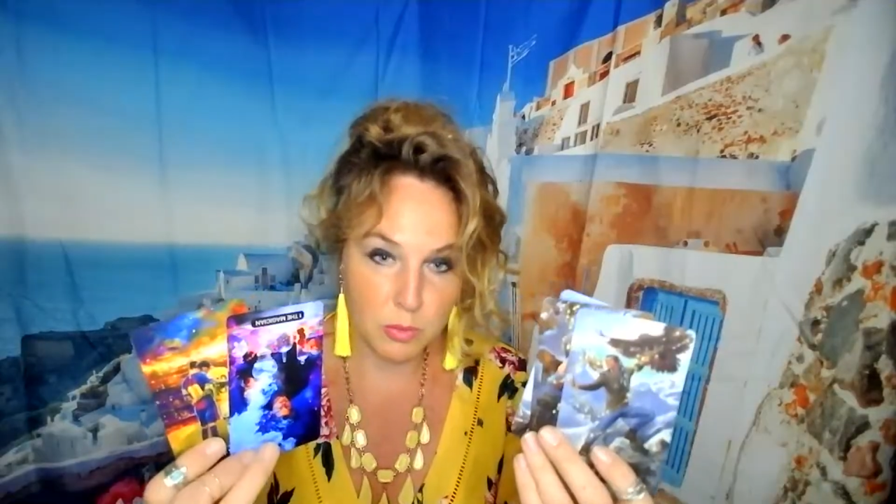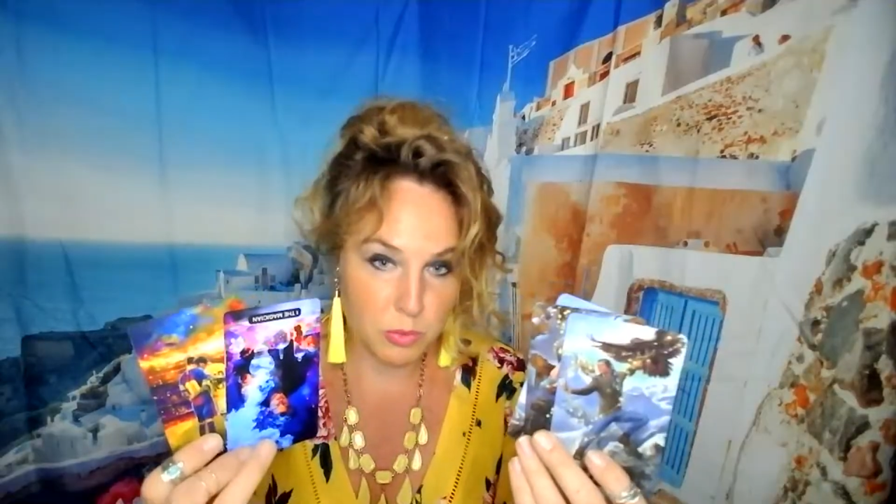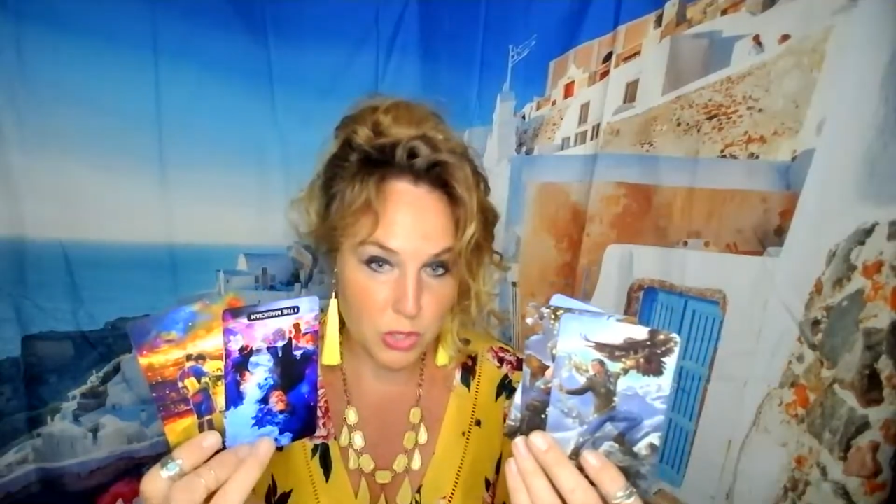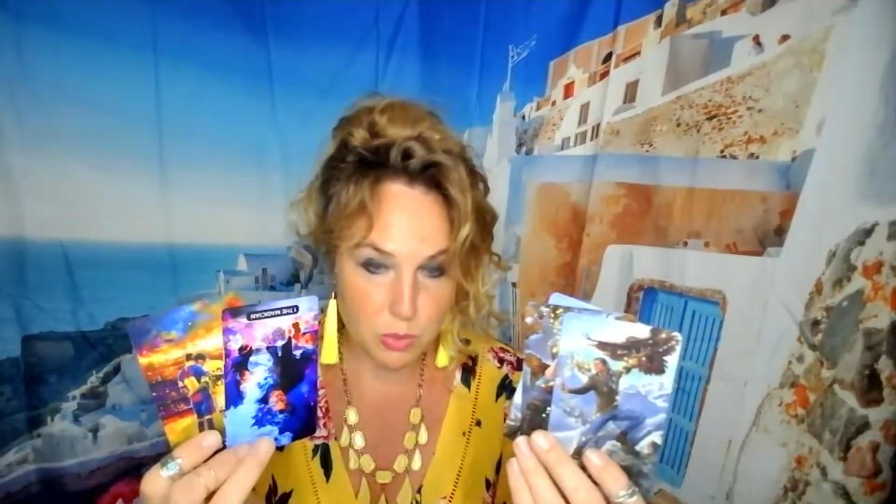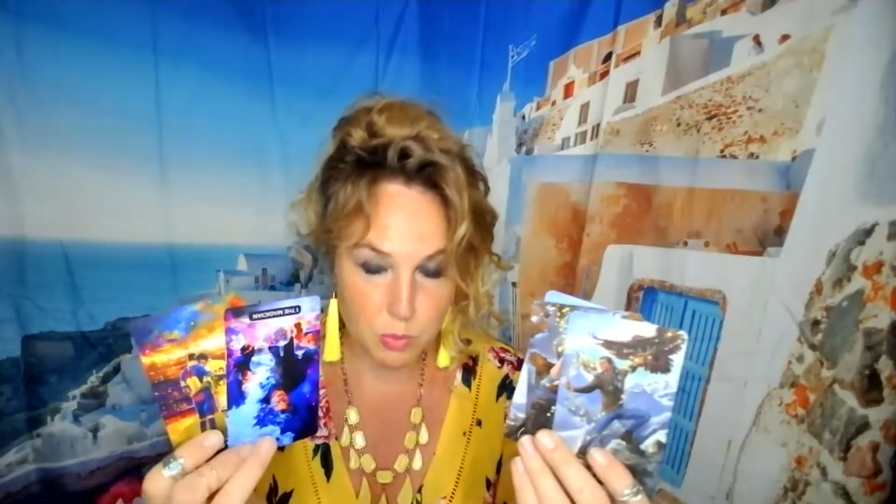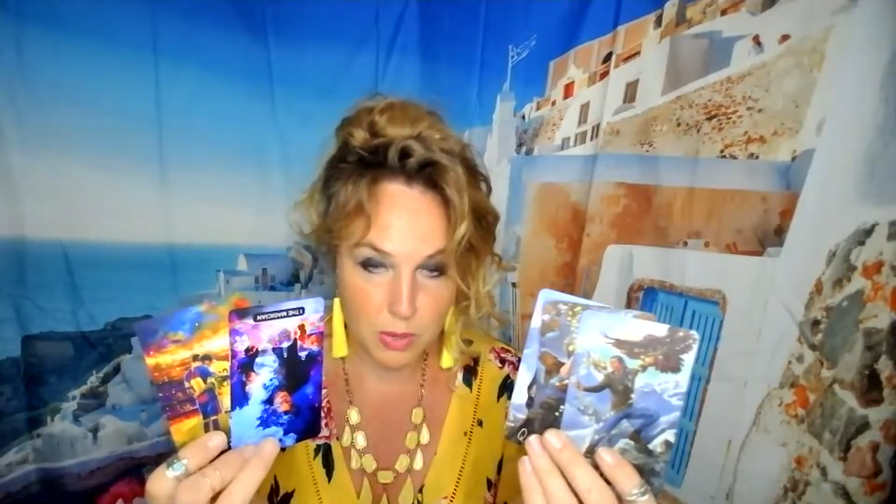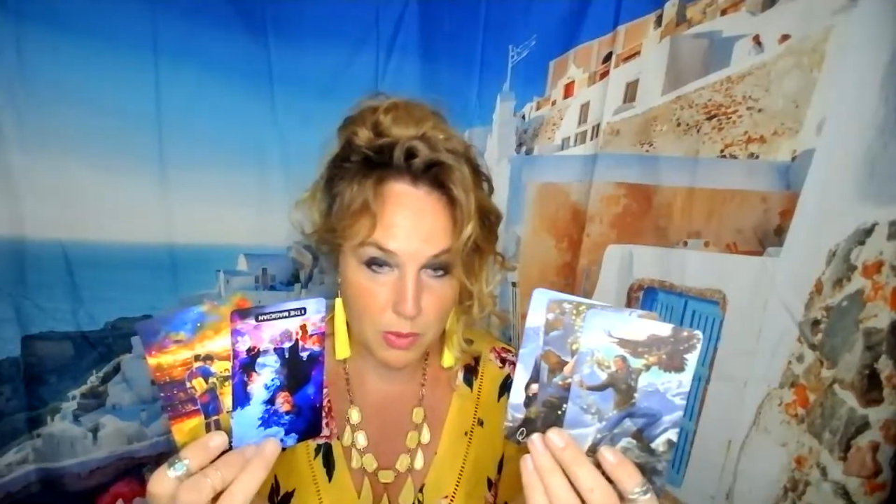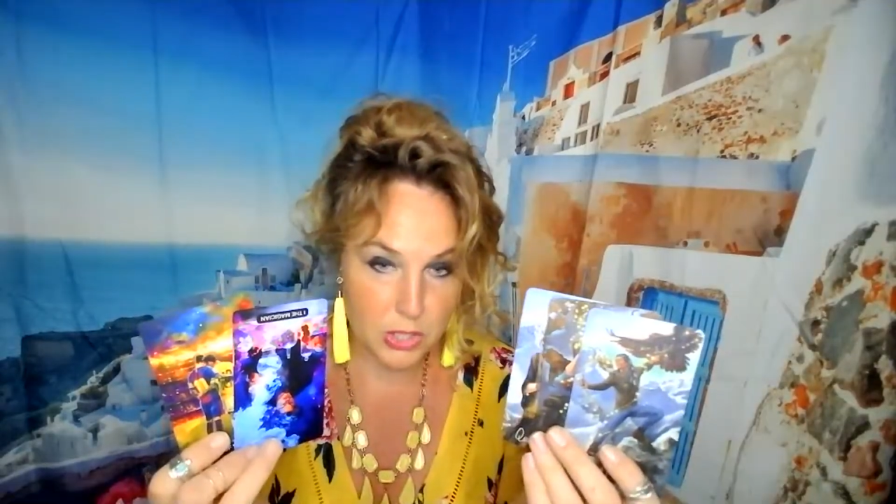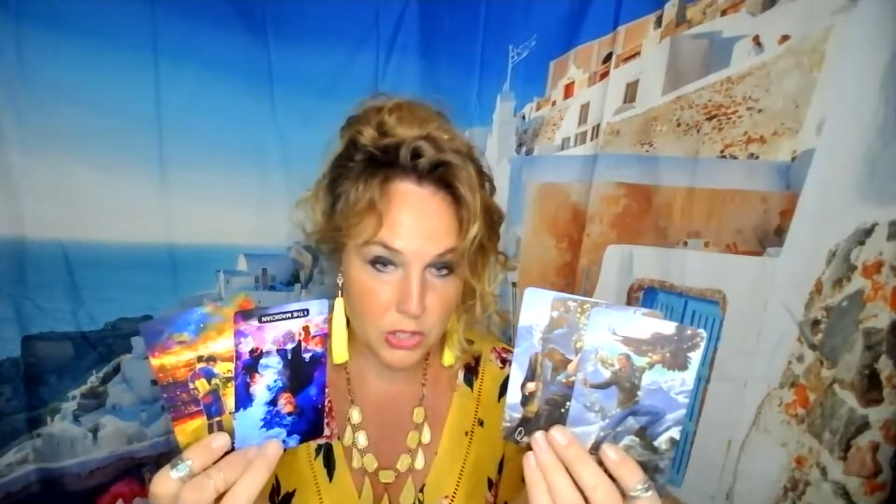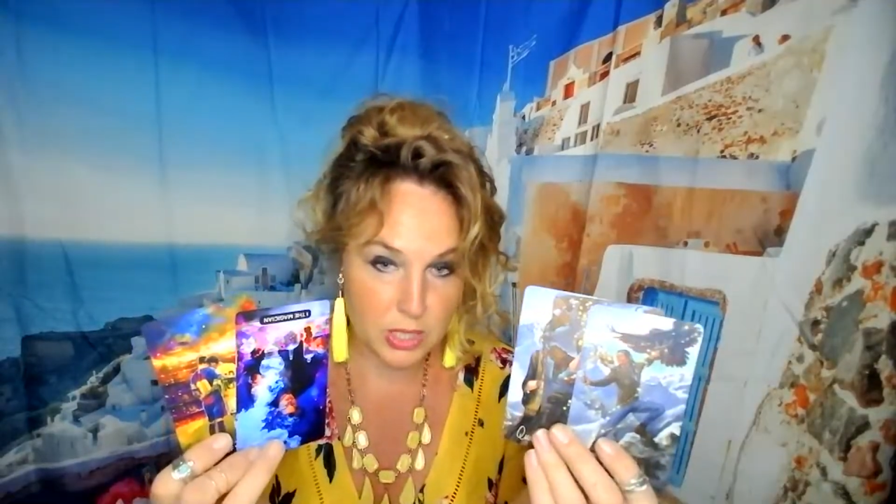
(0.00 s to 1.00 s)
just want to
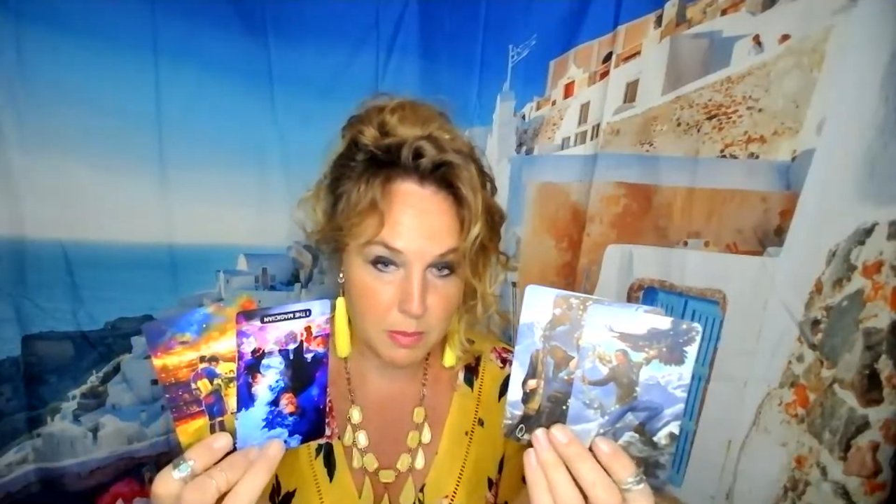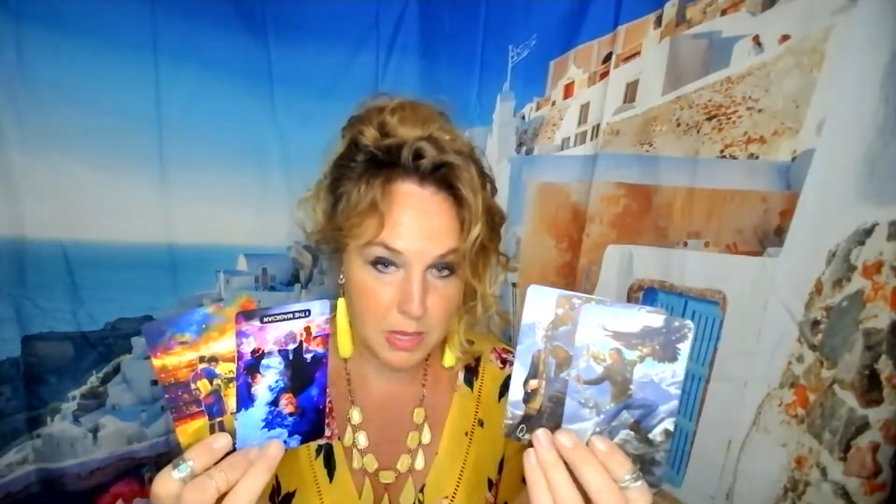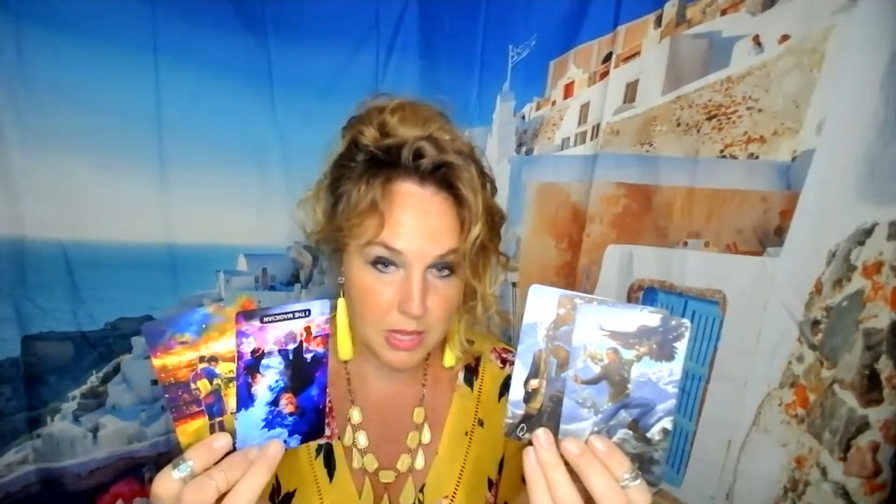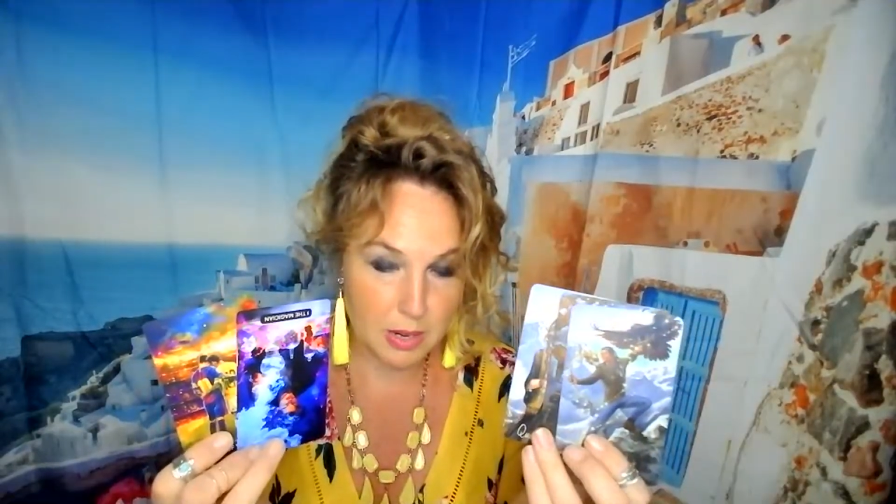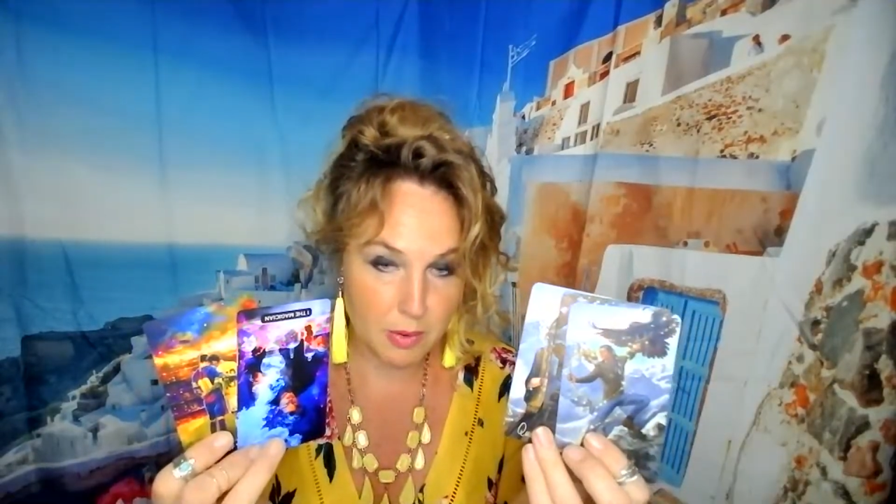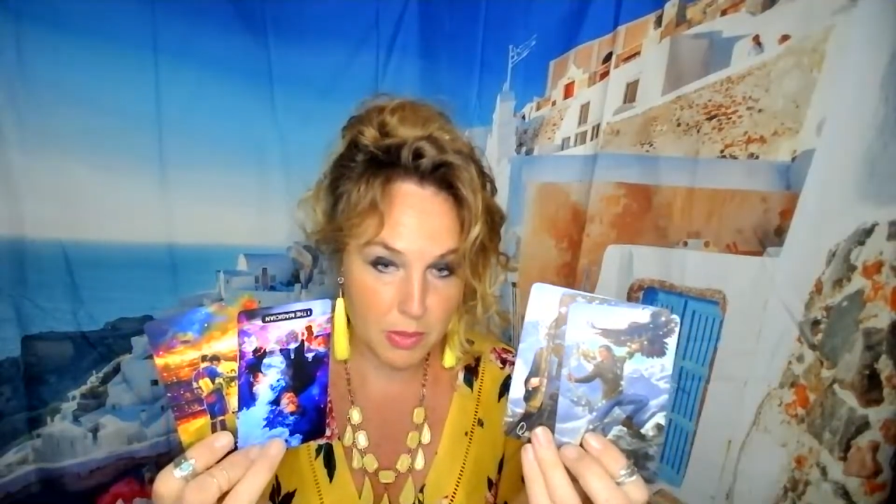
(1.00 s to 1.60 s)
rush in to be the hero,